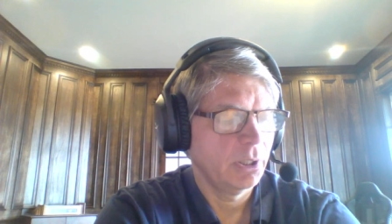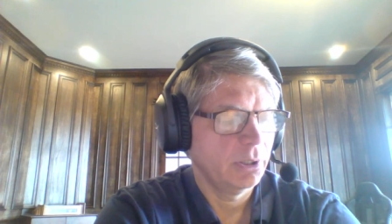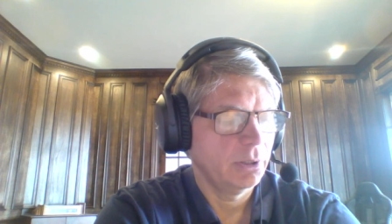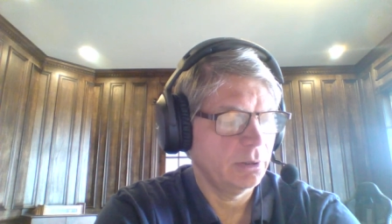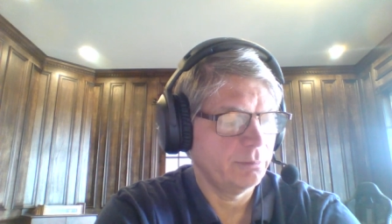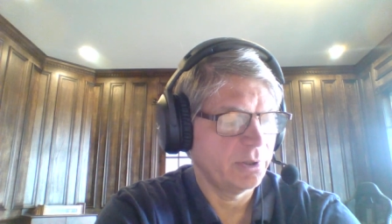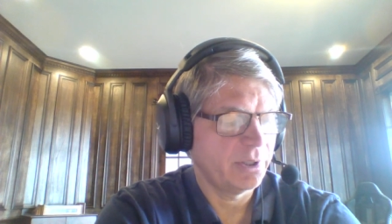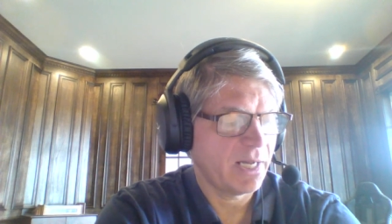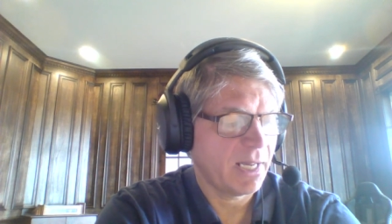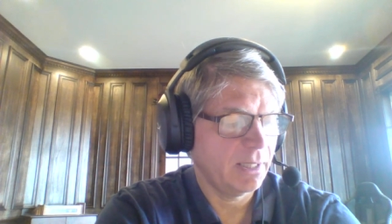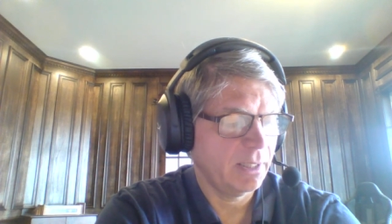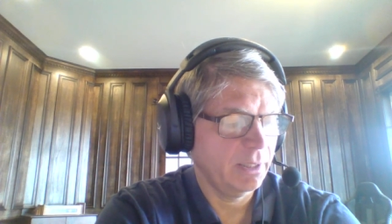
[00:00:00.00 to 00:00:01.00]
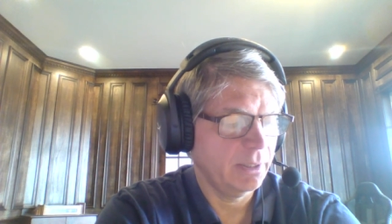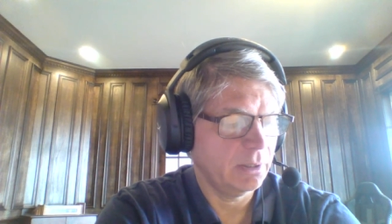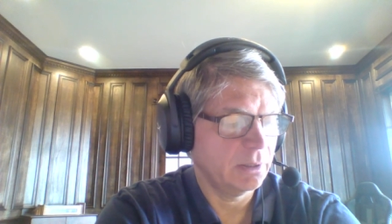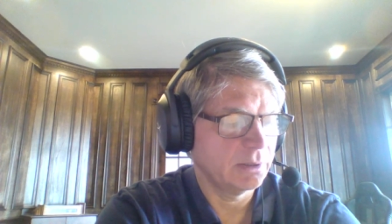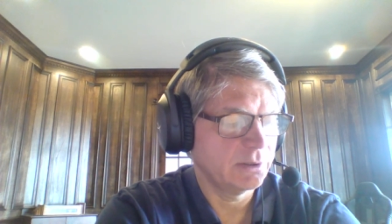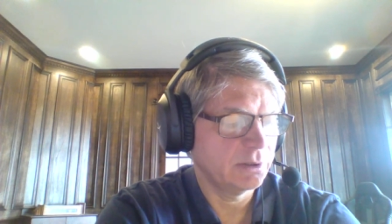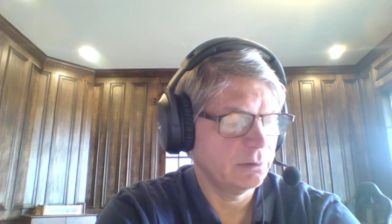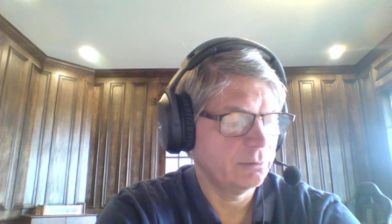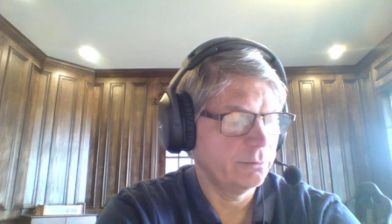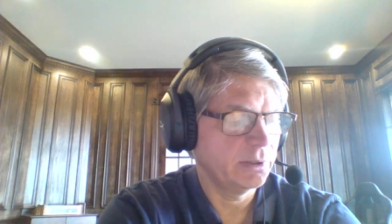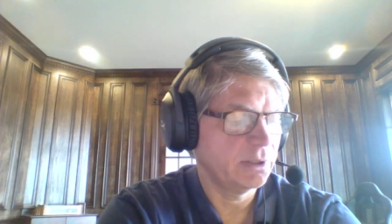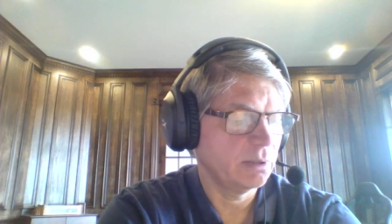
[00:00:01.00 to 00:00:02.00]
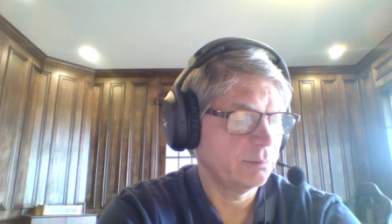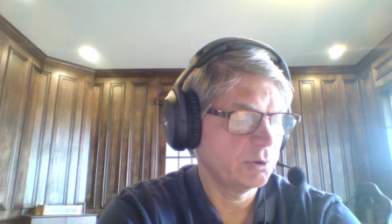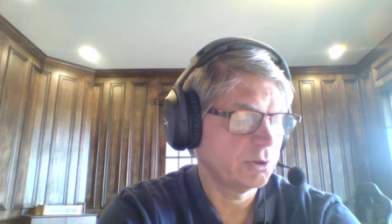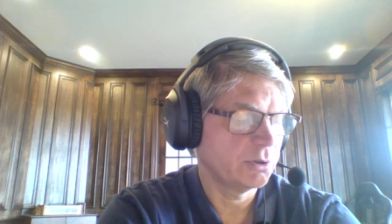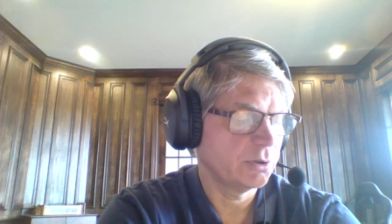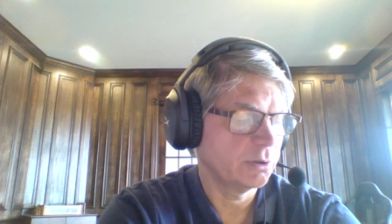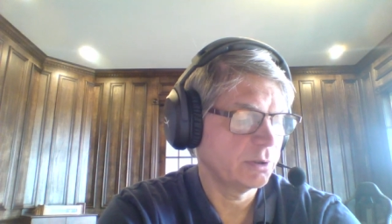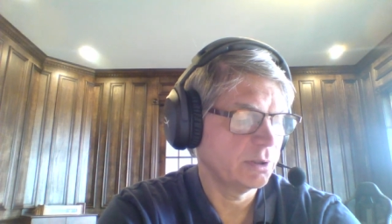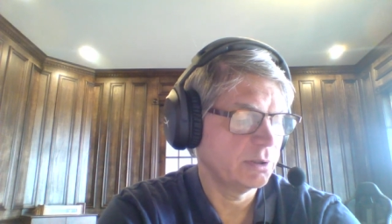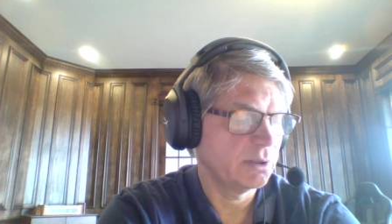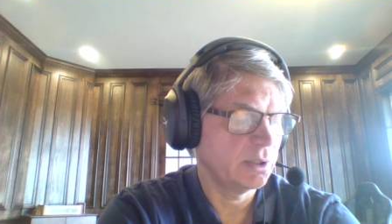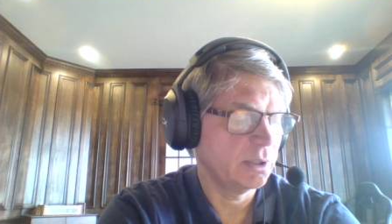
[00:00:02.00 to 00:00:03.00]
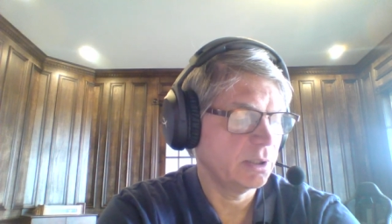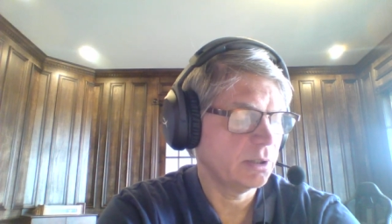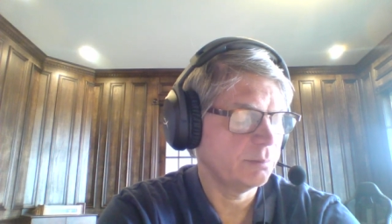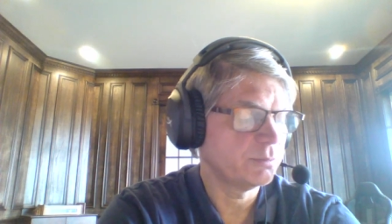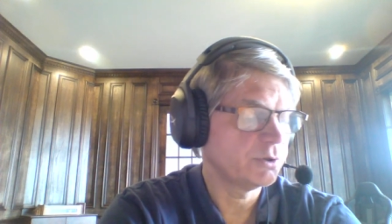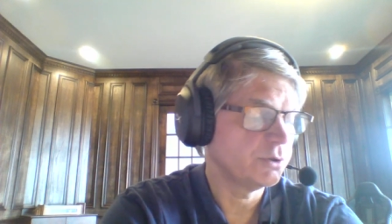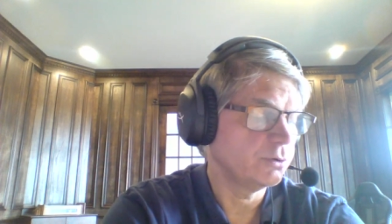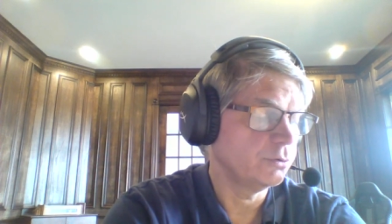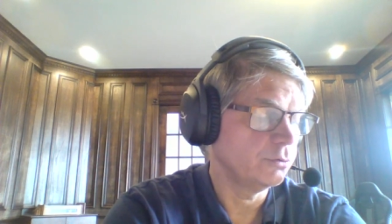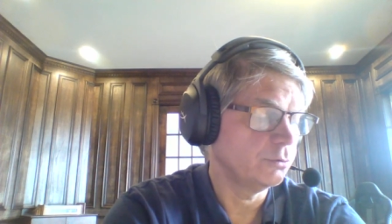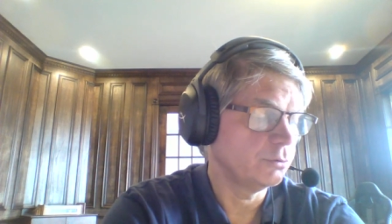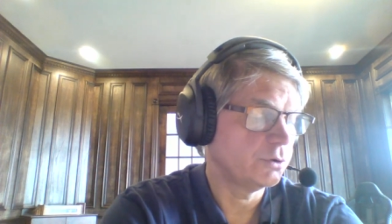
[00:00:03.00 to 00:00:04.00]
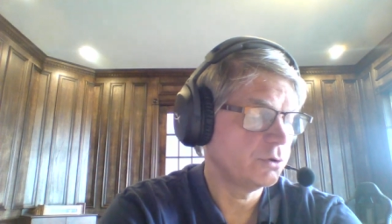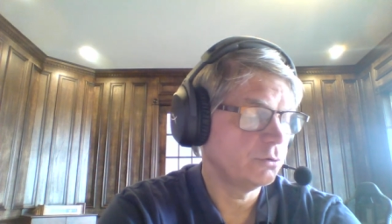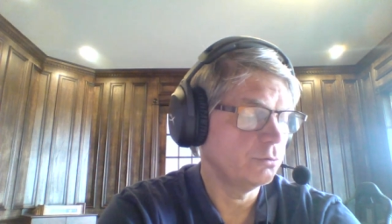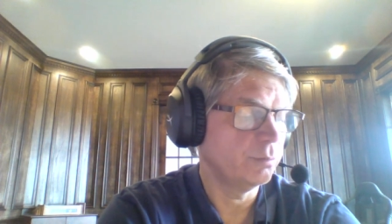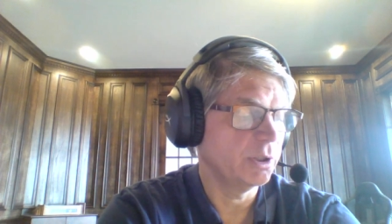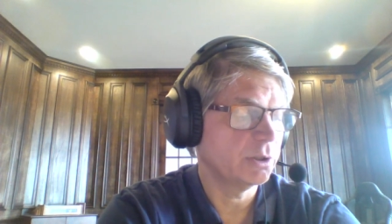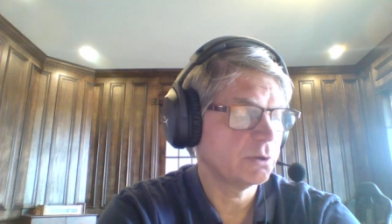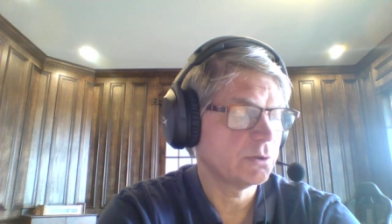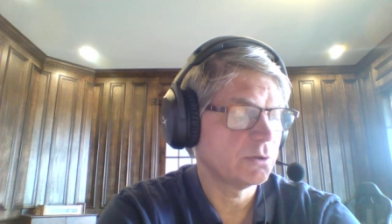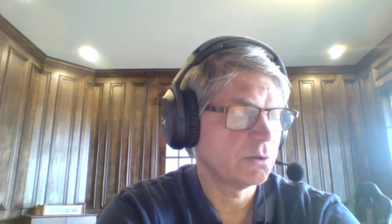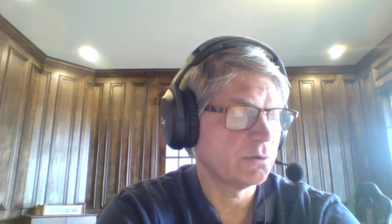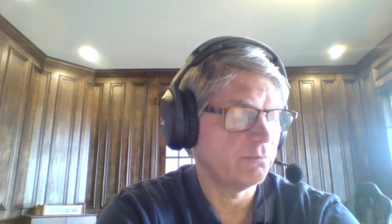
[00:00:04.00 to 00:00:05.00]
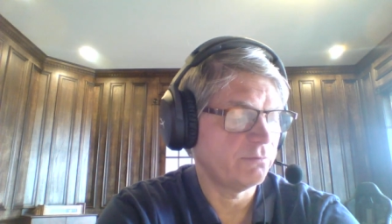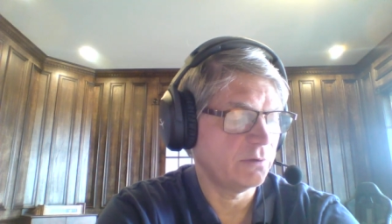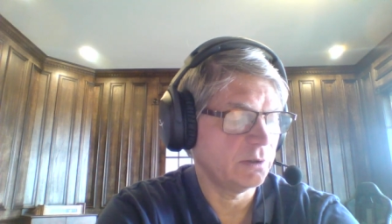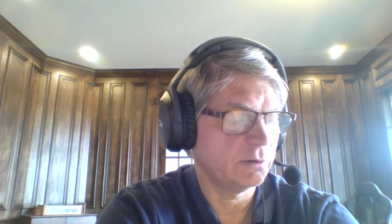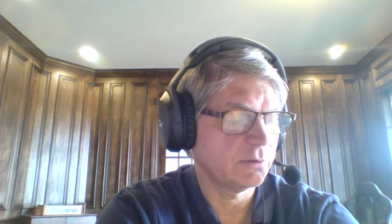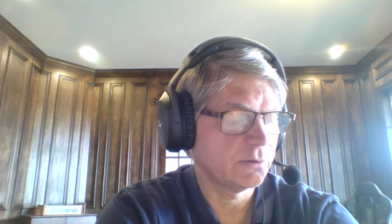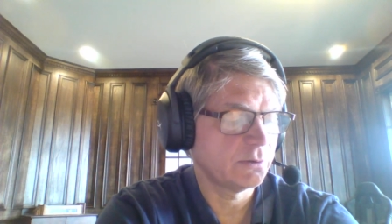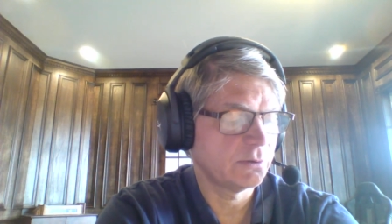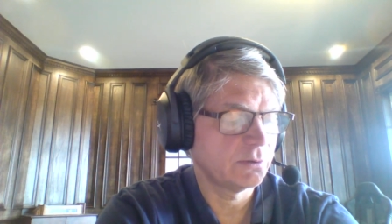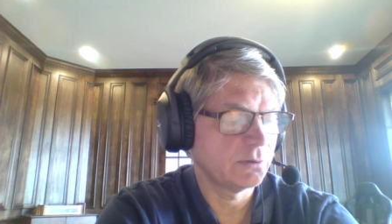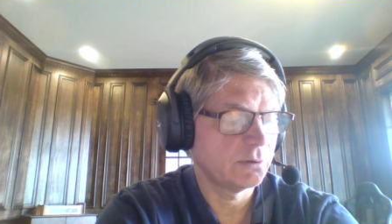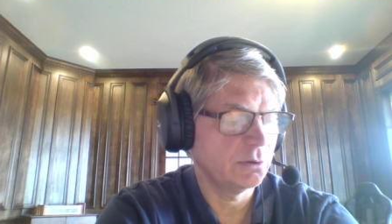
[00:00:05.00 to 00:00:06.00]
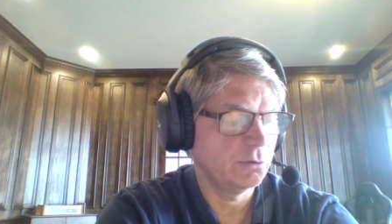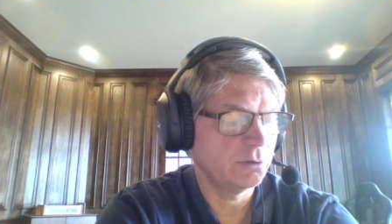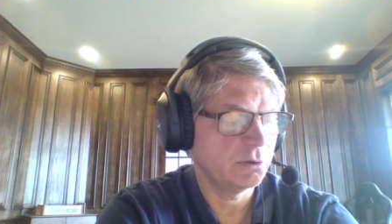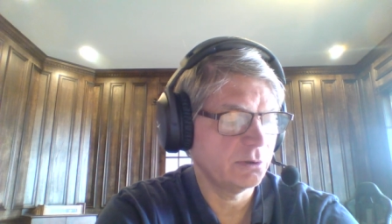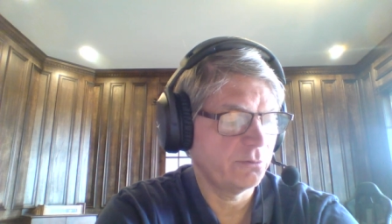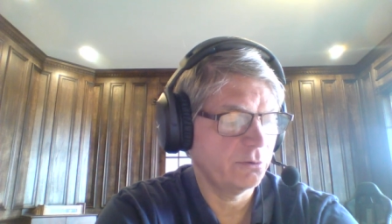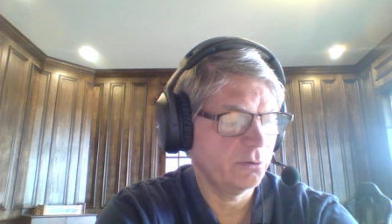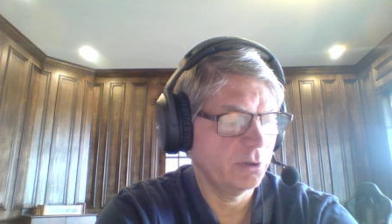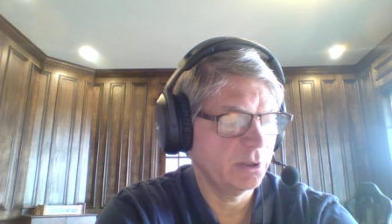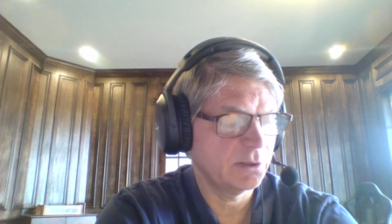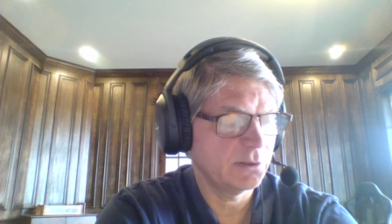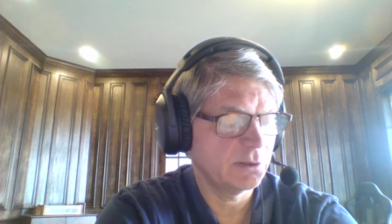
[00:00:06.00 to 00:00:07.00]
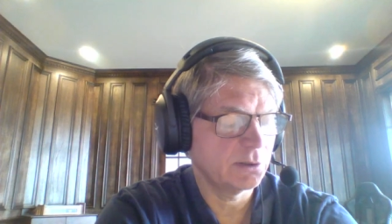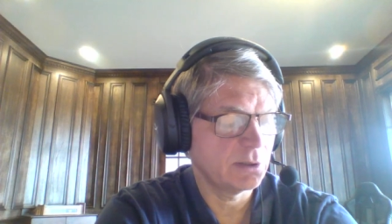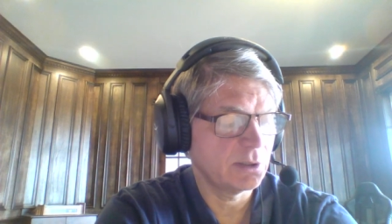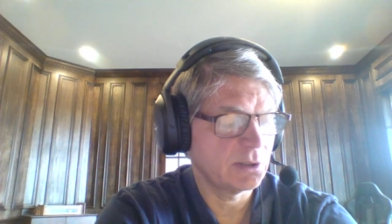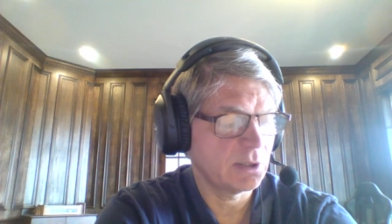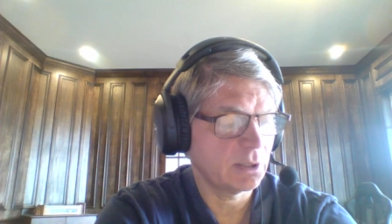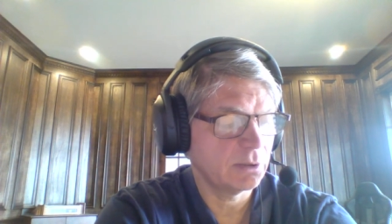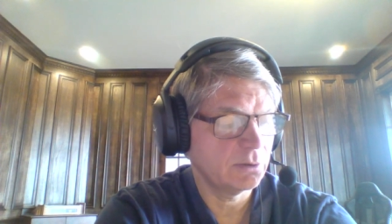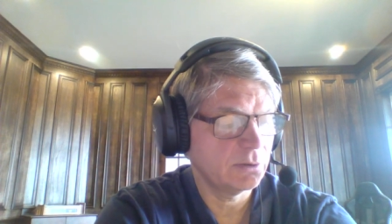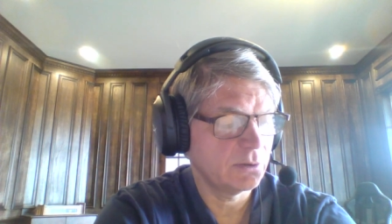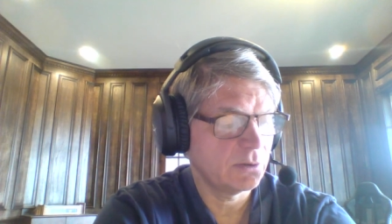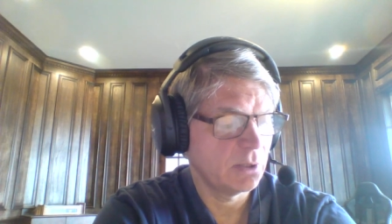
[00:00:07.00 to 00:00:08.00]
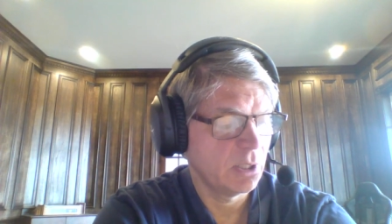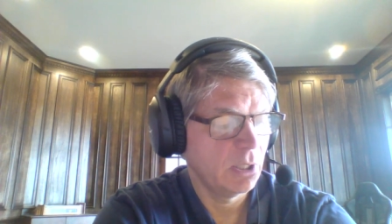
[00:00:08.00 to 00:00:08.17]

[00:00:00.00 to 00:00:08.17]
Number 9, auxiliary temperature can take up to 2 minutes. False. Usually 30 to 60 seconds.